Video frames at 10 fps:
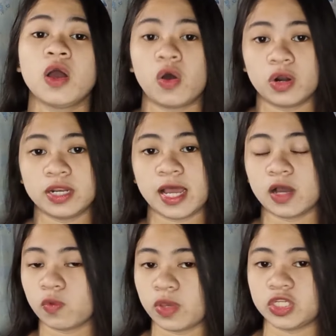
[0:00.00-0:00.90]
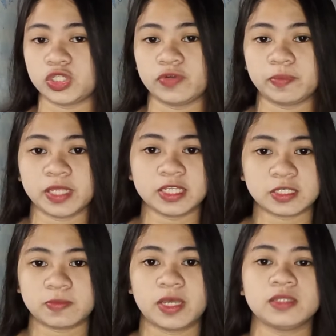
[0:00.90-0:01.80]
or language
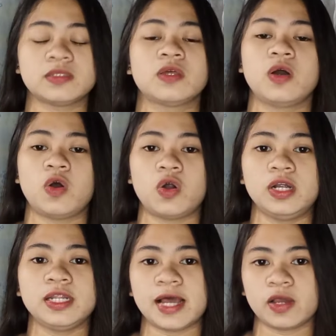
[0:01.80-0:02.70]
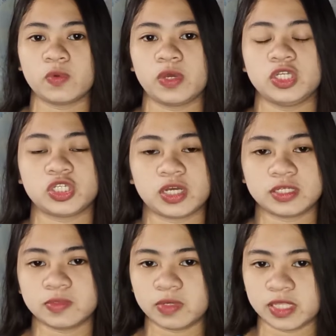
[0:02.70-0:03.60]
replacement or language
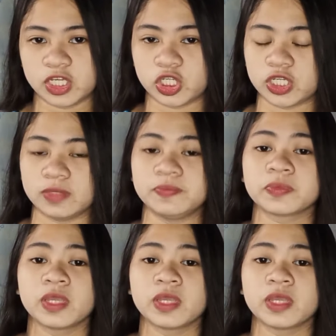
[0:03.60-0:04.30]
assimilation,